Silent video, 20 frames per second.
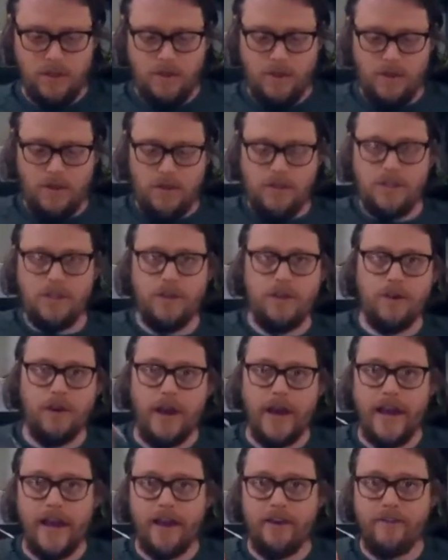So you'll
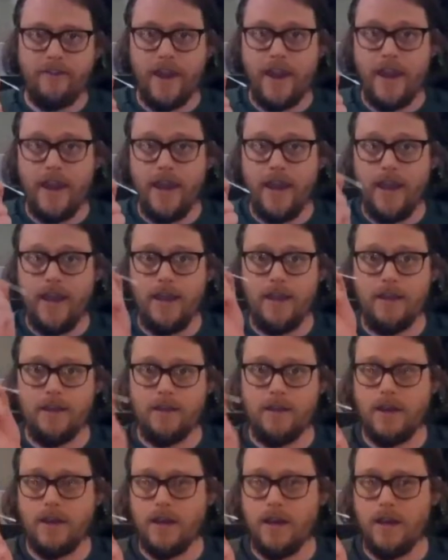have a
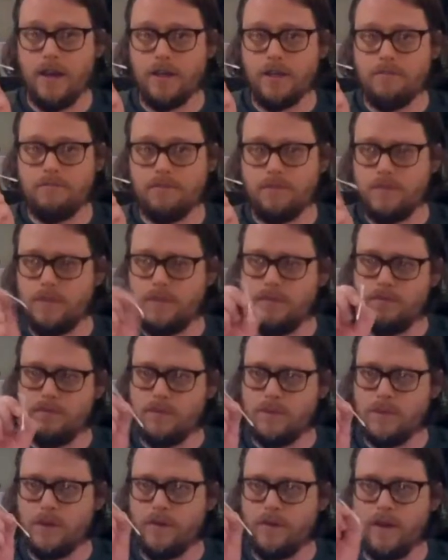
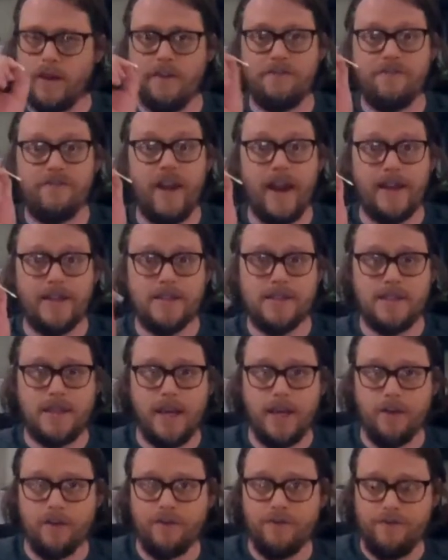sort of a fine
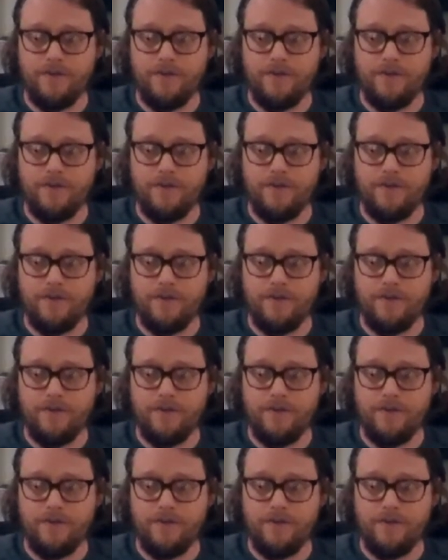scale